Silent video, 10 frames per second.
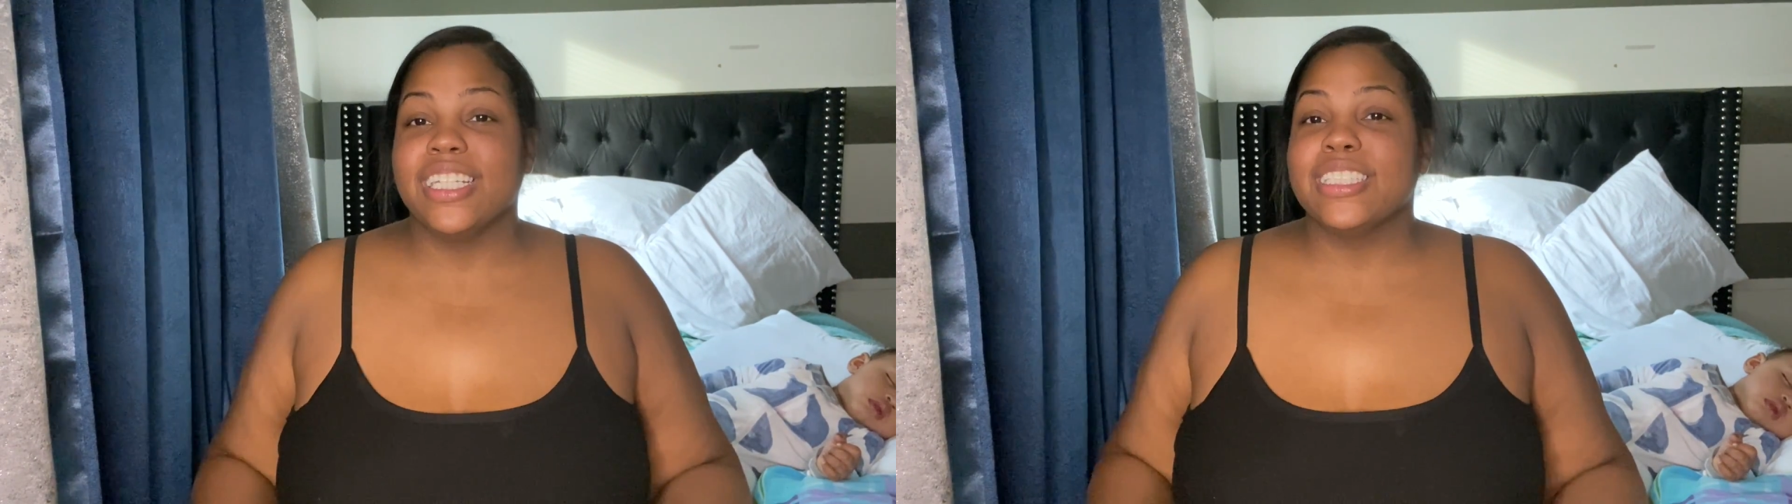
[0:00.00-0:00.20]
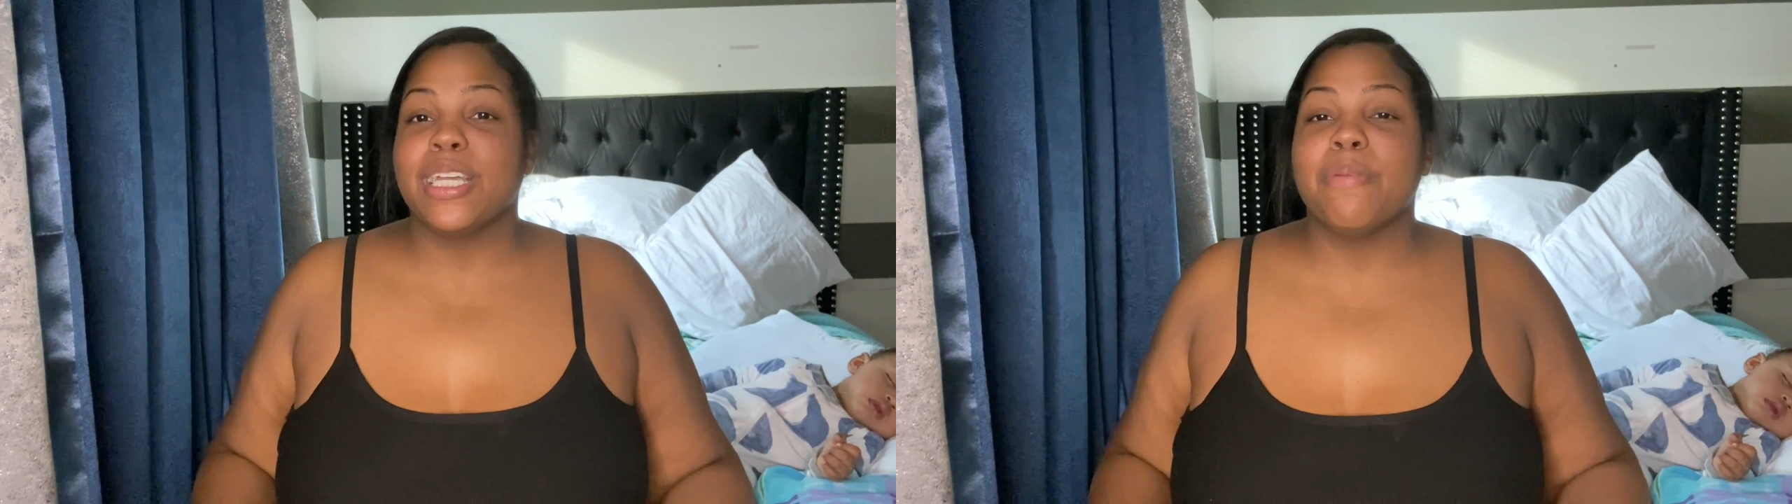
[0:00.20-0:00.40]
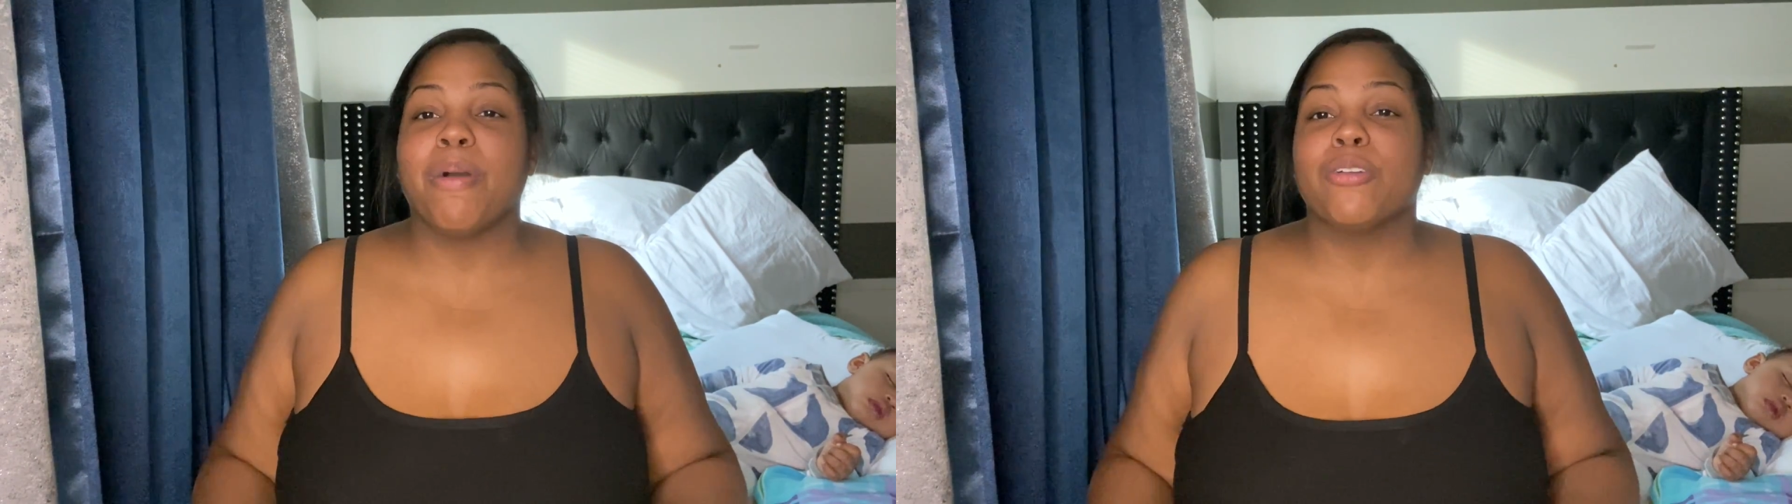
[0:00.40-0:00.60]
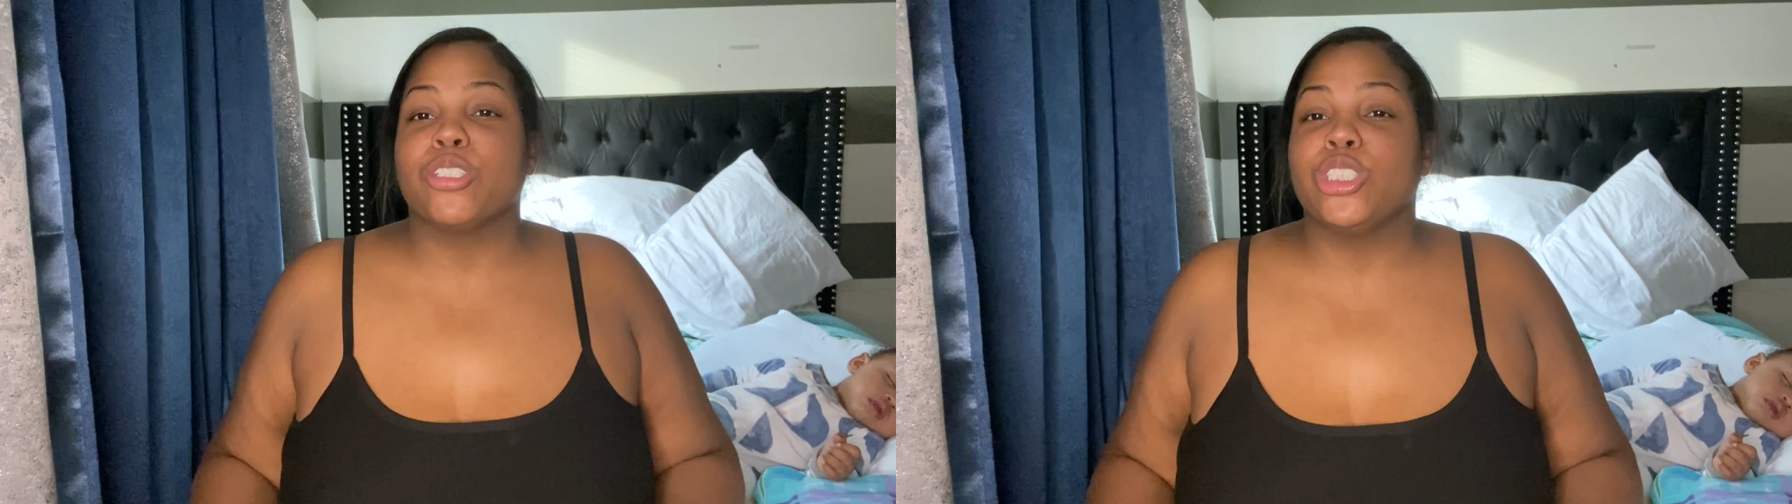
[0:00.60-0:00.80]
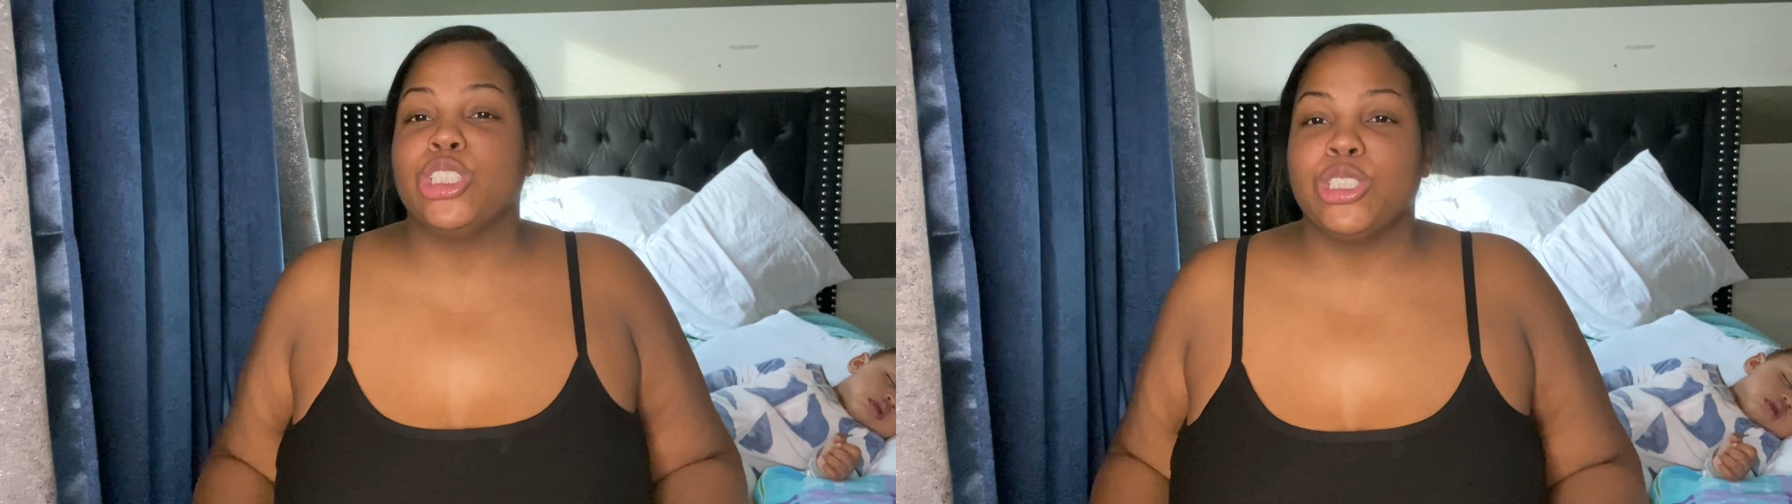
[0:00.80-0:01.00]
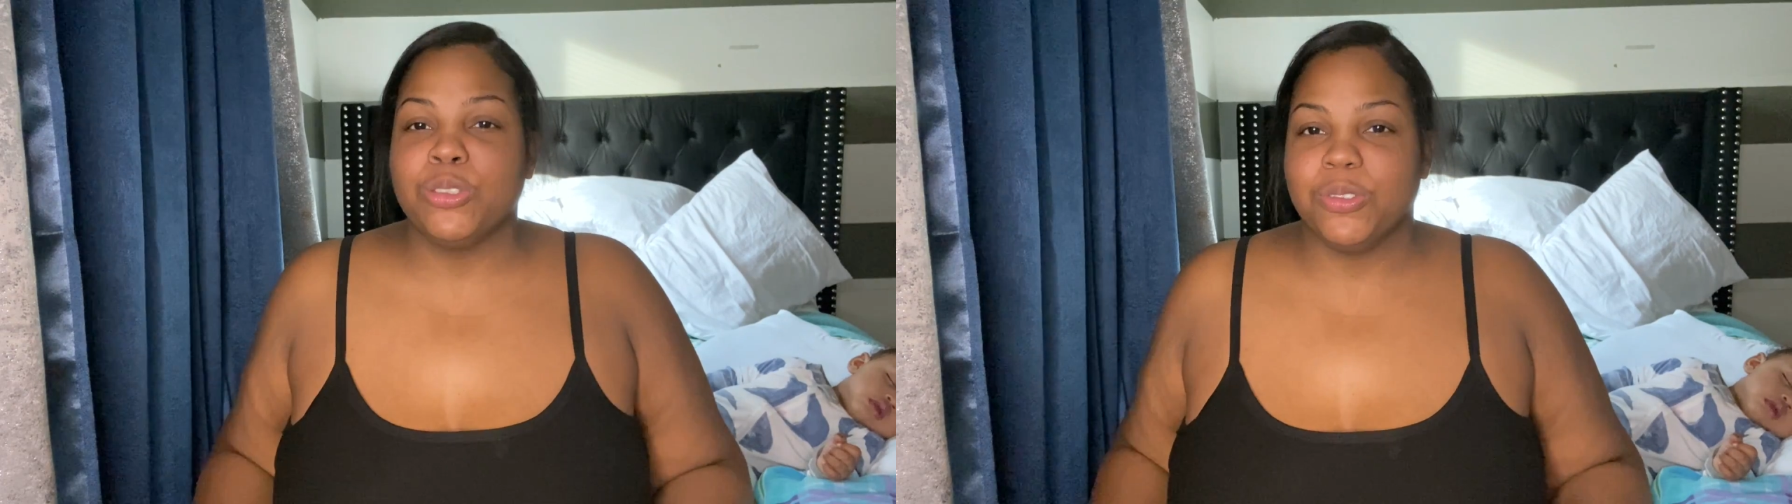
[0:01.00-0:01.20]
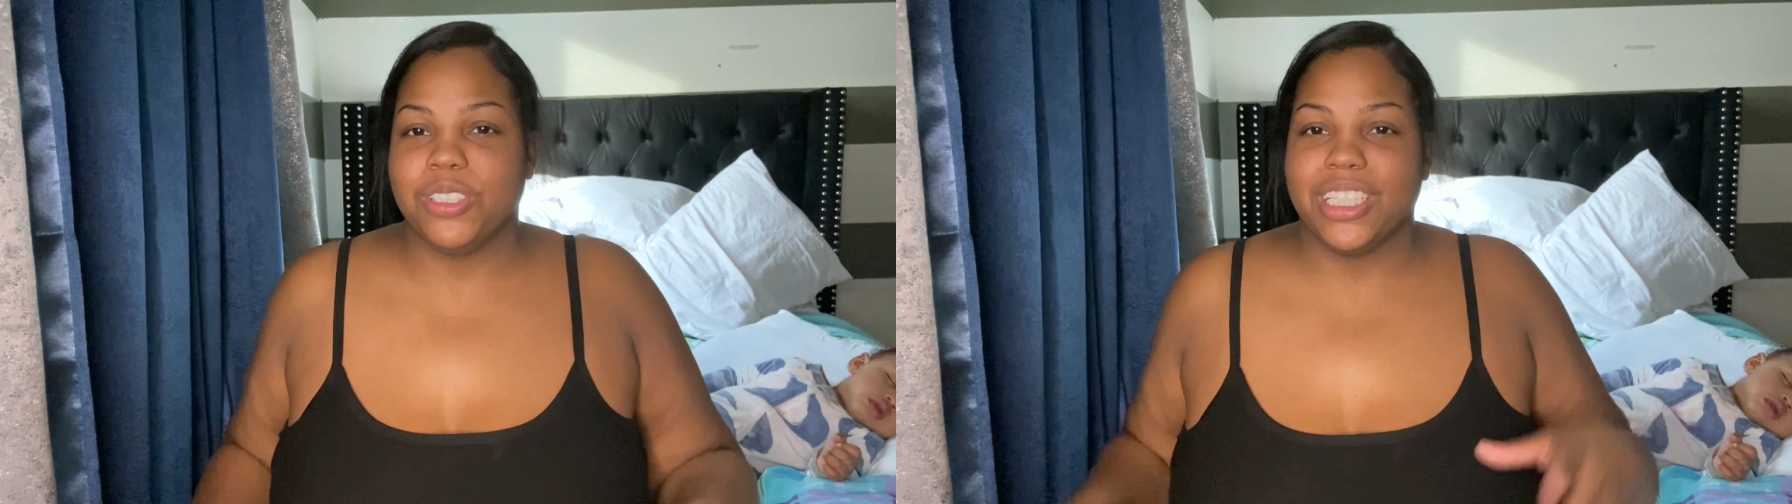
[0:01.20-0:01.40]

they're about to shoot.